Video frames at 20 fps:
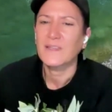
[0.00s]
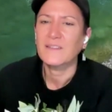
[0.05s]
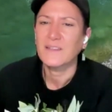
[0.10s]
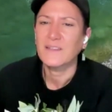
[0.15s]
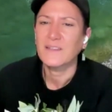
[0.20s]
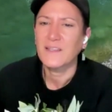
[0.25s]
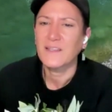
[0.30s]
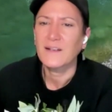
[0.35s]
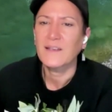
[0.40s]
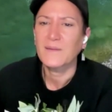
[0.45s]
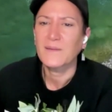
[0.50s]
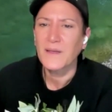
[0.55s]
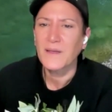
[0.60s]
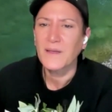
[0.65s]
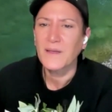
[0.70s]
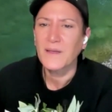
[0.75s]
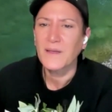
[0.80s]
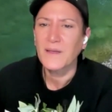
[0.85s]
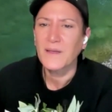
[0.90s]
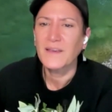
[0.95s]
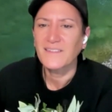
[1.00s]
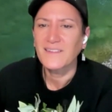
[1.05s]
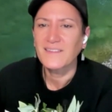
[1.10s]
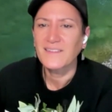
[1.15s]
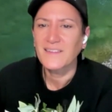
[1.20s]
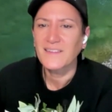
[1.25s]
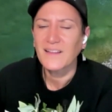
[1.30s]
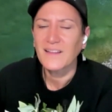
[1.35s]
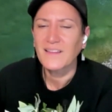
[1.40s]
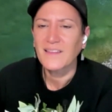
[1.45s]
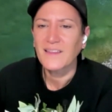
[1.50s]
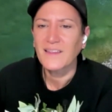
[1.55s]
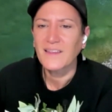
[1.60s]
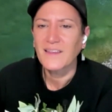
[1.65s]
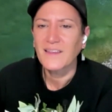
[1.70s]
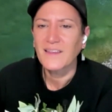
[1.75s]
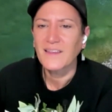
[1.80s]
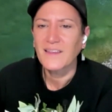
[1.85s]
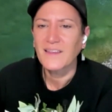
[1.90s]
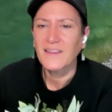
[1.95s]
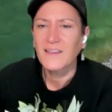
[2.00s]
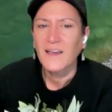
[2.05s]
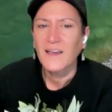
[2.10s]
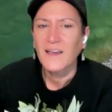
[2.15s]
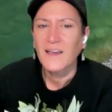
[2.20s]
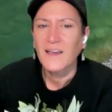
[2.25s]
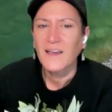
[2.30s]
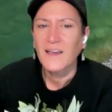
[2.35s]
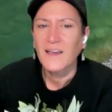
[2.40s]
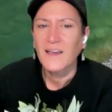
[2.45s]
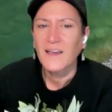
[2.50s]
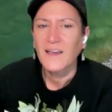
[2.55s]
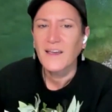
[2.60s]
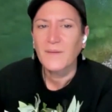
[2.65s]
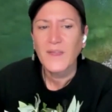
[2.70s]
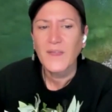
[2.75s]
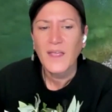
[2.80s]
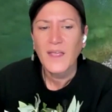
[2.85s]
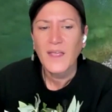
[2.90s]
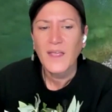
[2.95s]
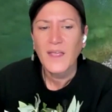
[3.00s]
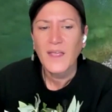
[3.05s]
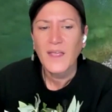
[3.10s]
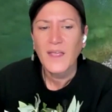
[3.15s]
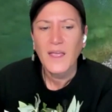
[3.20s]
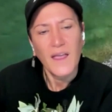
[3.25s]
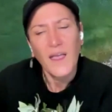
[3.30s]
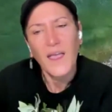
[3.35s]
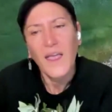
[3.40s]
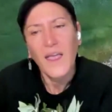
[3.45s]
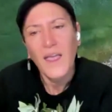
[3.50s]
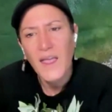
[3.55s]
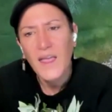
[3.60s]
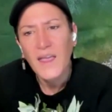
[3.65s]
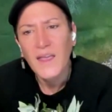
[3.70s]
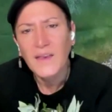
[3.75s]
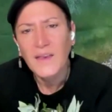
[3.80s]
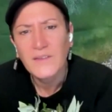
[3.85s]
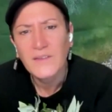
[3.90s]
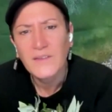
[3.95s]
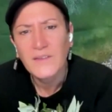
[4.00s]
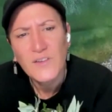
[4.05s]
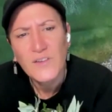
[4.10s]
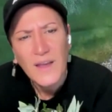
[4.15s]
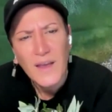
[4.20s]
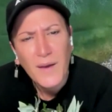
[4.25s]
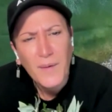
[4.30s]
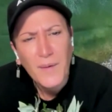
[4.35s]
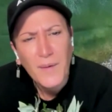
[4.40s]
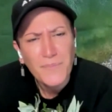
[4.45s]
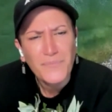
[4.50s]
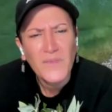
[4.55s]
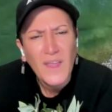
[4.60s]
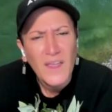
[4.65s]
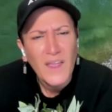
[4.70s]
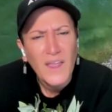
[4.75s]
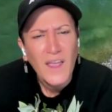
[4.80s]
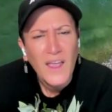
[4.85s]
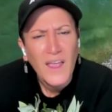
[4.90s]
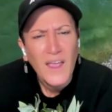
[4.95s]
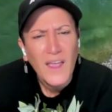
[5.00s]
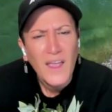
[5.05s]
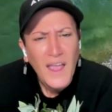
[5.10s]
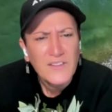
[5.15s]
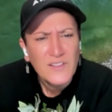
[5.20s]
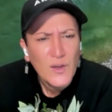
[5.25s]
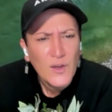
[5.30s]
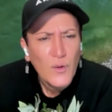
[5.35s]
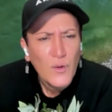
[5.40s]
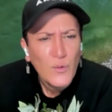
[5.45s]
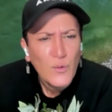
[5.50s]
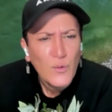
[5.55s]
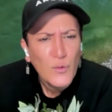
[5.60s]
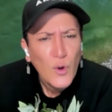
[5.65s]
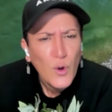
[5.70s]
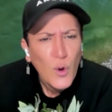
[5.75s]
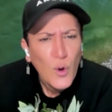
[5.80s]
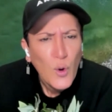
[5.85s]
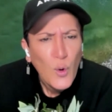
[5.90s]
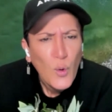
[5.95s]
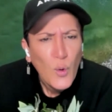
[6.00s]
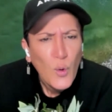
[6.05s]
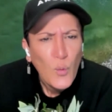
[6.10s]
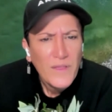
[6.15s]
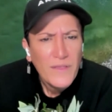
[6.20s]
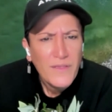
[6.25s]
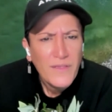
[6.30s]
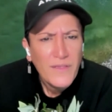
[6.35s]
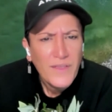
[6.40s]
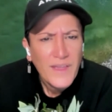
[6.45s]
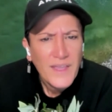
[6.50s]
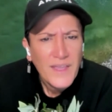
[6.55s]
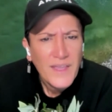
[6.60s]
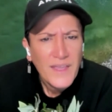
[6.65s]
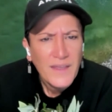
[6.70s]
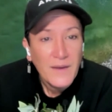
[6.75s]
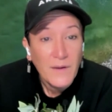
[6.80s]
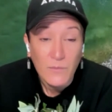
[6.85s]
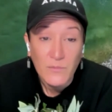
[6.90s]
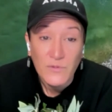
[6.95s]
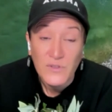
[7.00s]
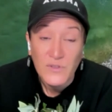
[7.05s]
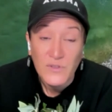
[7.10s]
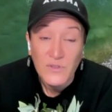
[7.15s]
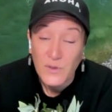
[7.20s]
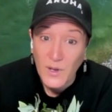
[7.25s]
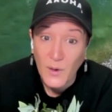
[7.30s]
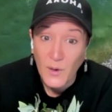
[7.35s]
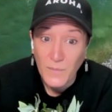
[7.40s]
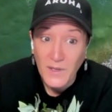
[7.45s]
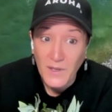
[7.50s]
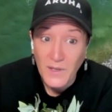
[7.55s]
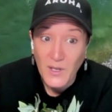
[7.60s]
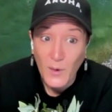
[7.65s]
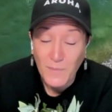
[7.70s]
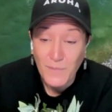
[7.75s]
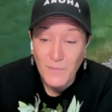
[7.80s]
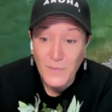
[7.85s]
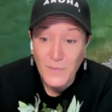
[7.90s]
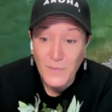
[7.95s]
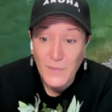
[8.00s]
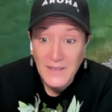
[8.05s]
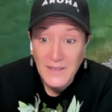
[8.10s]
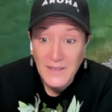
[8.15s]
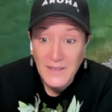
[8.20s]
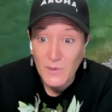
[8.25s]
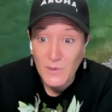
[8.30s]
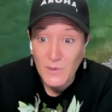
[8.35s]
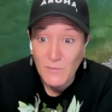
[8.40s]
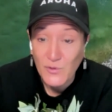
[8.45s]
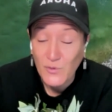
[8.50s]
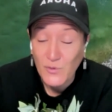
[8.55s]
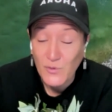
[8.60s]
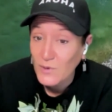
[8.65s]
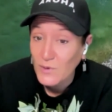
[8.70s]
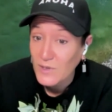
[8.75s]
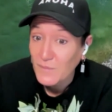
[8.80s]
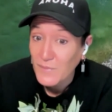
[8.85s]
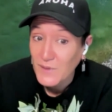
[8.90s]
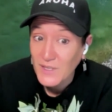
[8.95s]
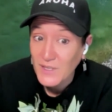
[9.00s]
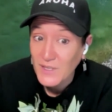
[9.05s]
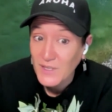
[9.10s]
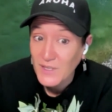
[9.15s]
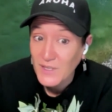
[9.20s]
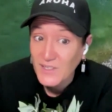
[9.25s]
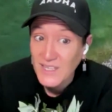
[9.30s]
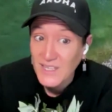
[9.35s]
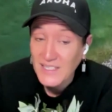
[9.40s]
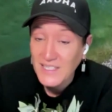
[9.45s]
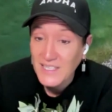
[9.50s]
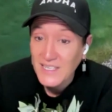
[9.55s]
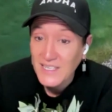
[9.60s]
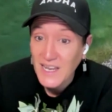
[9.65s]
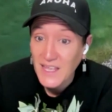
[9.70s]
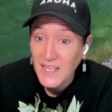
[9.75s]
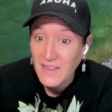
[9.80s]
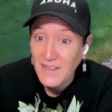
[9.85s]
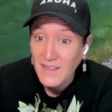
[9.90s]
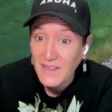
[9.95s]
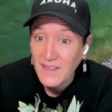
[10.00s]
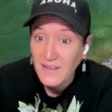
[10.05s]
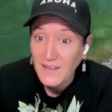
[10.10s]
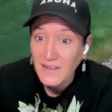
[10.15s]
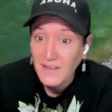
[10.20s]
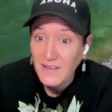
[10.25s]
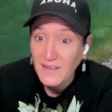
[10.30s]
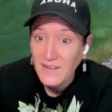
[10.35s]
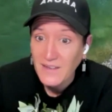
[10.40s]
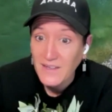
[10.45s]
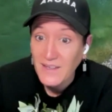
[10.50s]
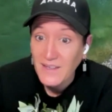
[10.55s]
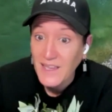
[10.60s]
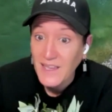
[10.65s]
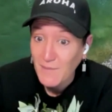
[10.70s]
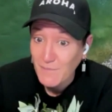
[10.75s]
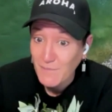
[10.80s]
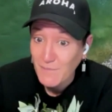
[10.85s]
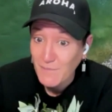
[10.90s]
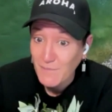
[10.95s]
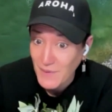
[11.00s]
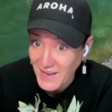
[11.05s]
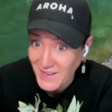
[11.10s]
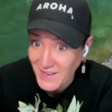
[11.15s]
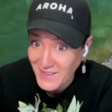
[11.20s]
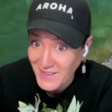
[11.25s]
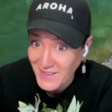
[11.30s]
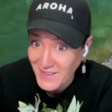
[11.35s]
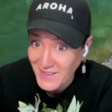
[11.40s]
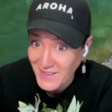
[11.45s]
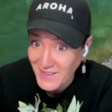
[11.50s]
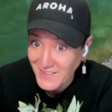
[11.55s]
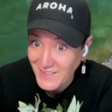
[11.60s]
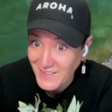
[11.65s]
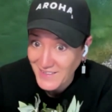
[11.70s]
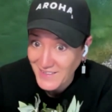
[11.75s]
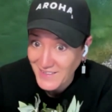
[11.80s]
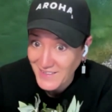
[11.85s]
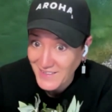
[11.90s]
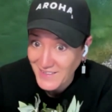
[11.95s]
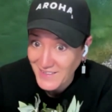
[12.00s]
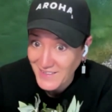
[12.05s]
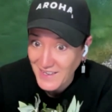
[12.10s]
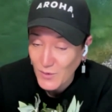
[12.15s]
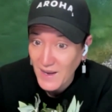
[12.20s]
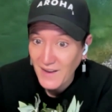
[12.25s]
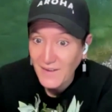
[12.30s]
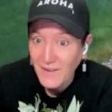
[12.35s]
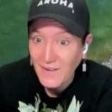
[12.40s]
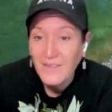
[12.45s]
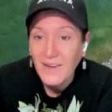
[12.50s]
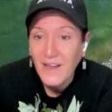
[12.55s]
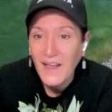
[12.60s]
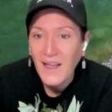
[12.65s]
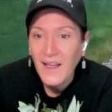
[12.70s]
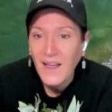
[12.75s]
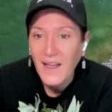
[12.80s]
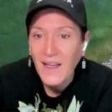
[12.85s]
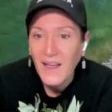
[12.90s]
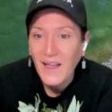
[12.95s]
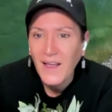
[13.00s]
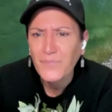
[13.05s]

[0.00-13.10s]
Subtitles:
yeah, exactly, matey, exactly. Um, And so with the sort of going back to bottom trawling, because that's another campaign that you are